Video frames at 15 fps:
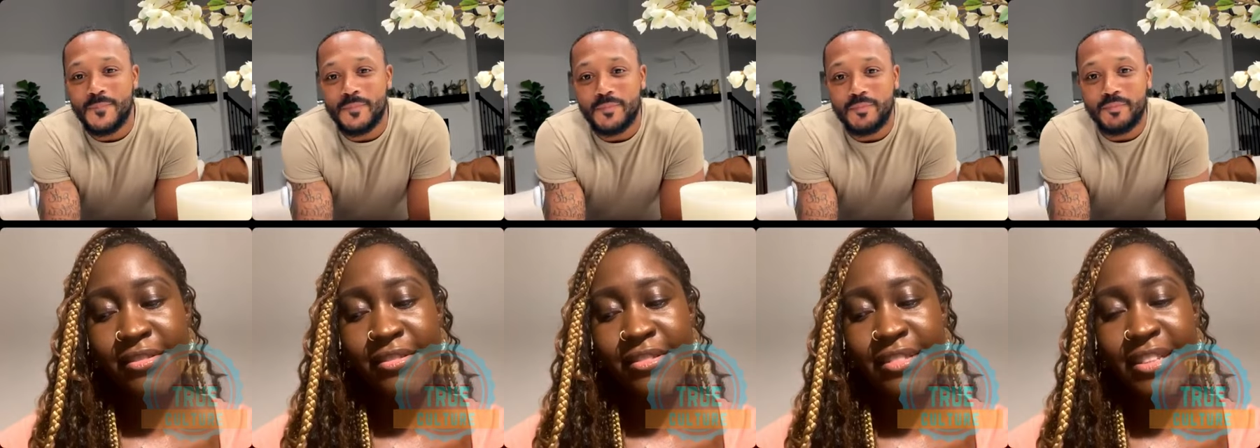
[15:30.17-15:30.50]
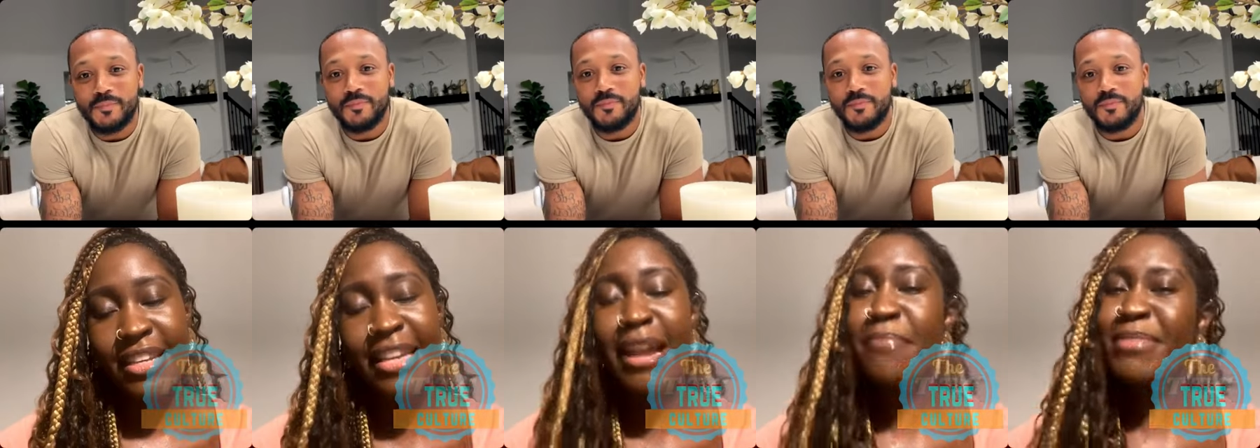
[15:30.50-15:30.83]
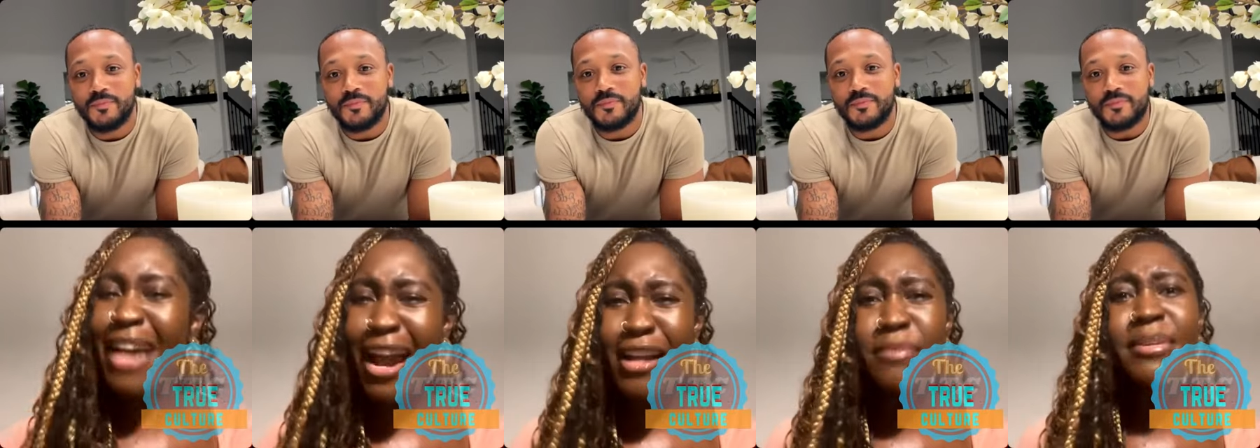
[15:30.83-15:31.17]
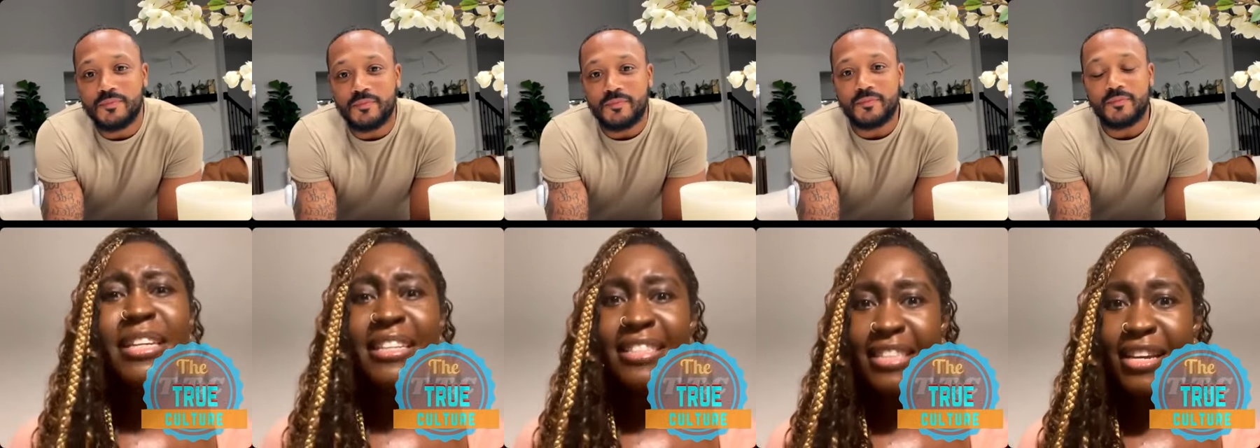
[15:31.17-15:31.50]
Speaker 1: and I'm tired of
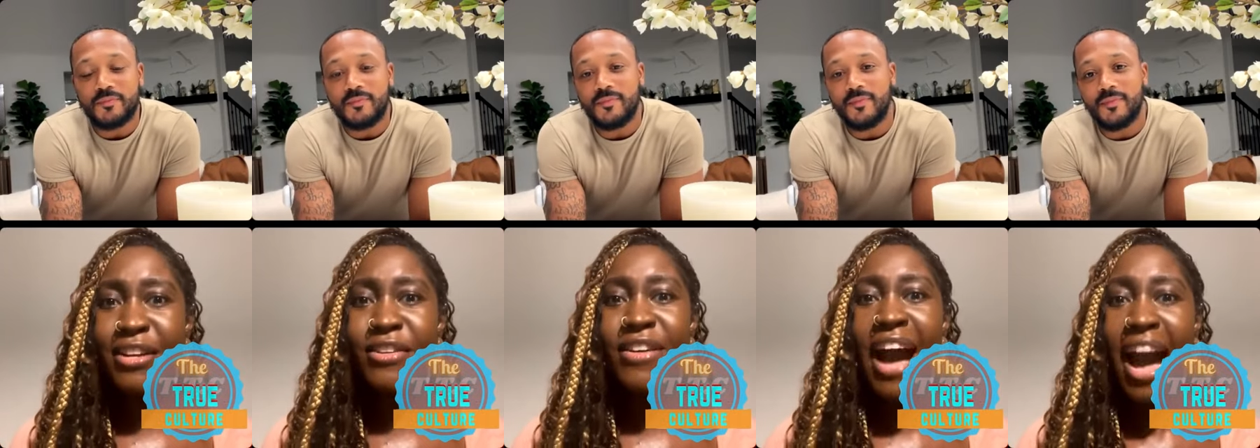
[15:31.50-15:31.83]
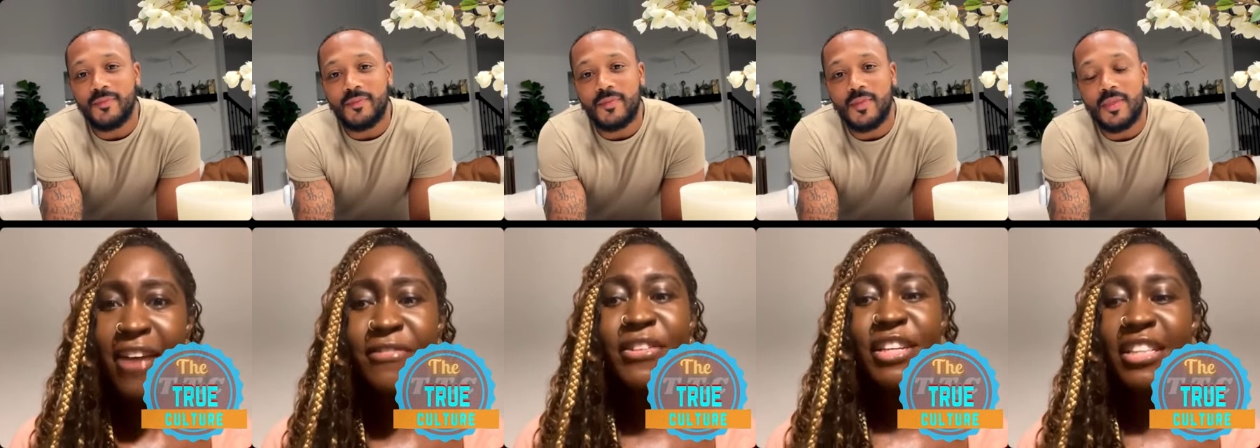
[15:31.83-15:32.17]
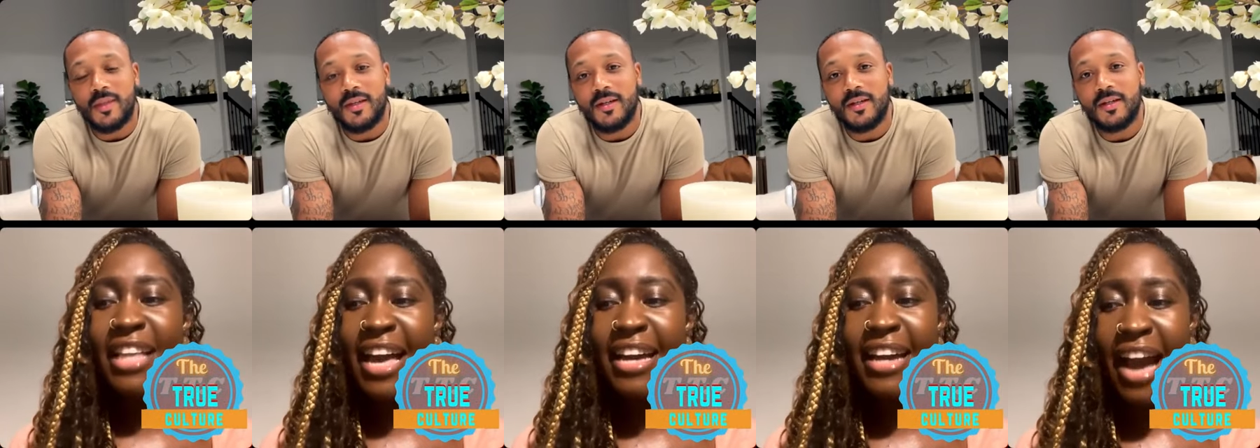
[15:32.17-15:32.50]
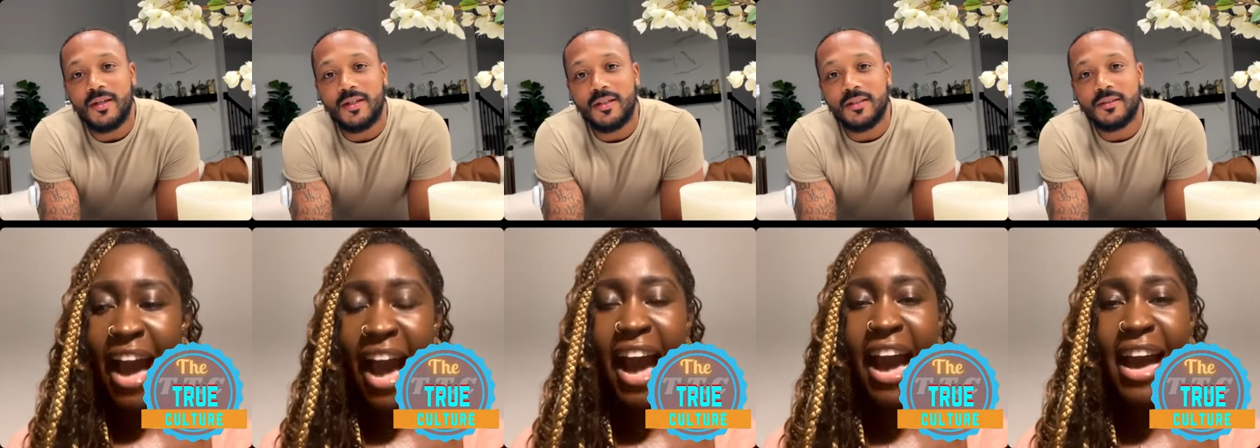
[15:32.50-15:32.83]
being single. I feel like
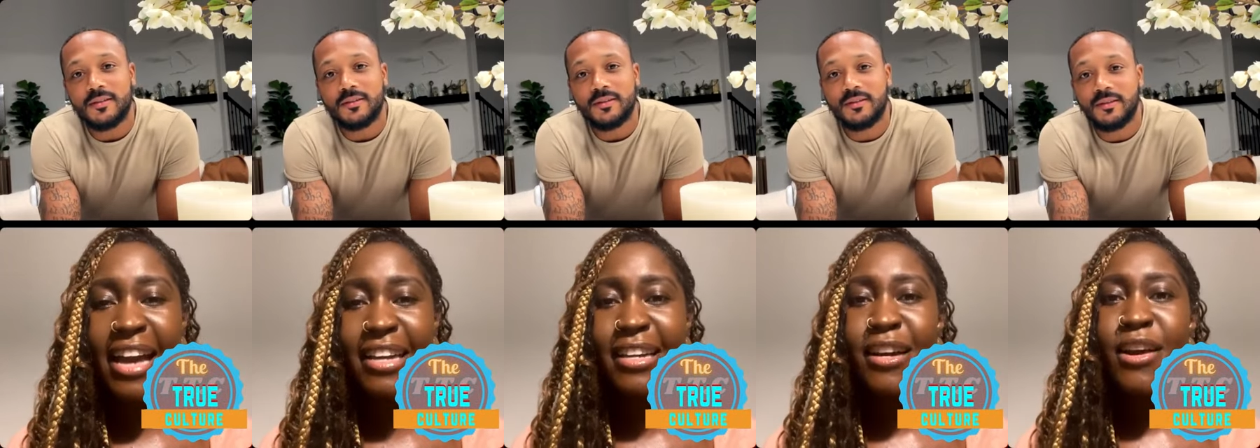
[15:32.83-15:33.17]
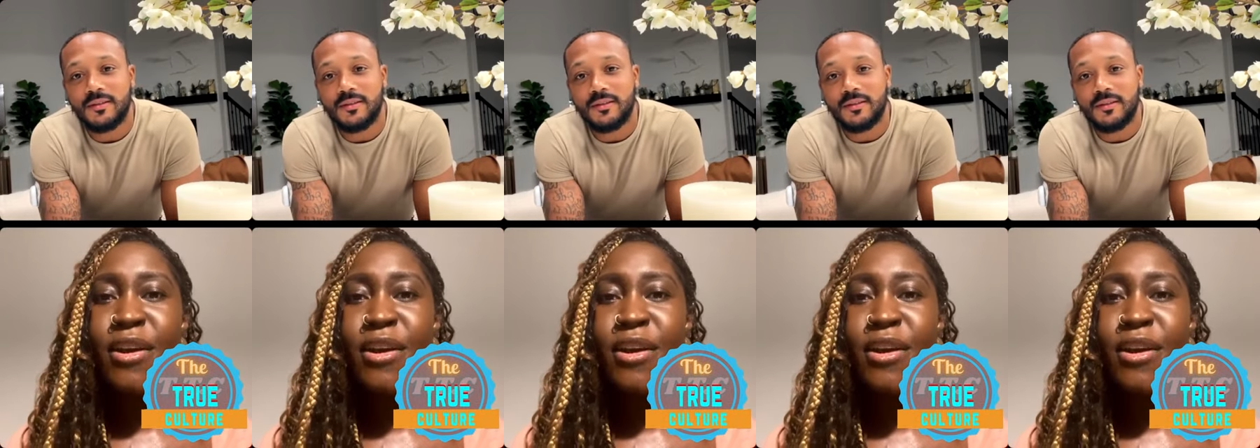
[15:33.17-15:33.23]
I